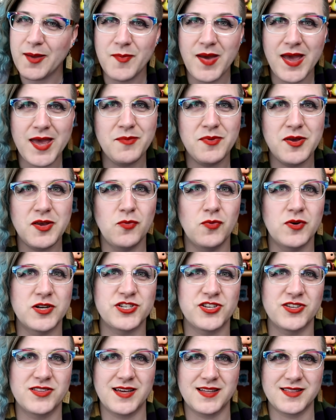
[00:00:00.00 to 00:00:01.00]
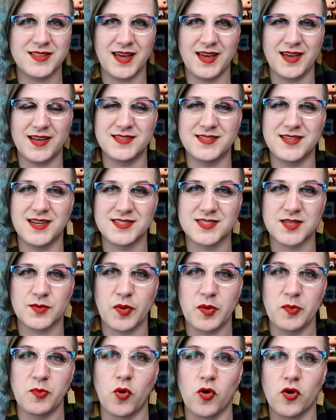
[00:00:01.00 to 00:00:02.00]
may be wishing that they had done
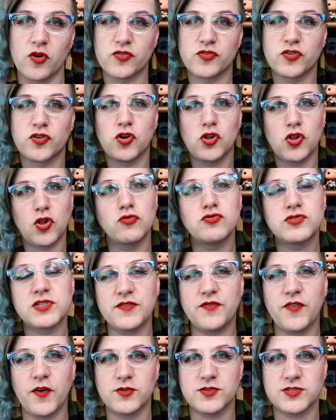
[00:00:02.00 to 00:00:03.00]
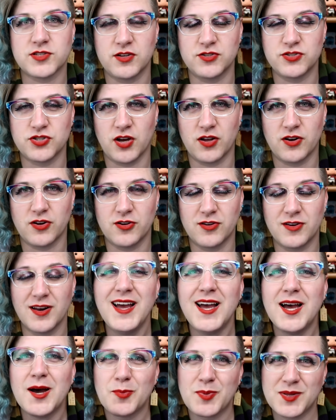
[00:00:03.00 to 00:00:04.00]
something more closely focused on John Hurt,
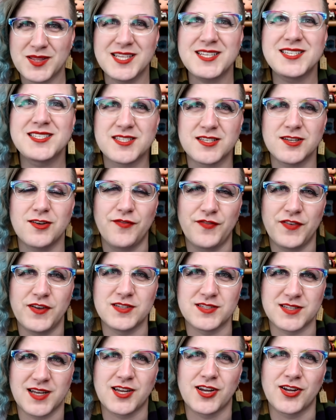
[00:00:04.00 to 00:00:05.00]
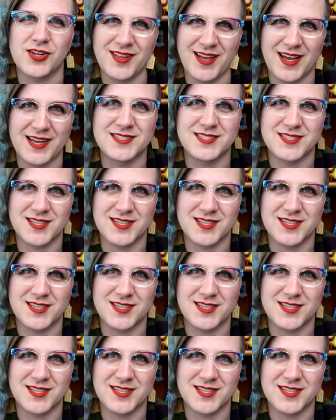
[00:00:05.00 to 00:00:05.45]
but this still feels like a nice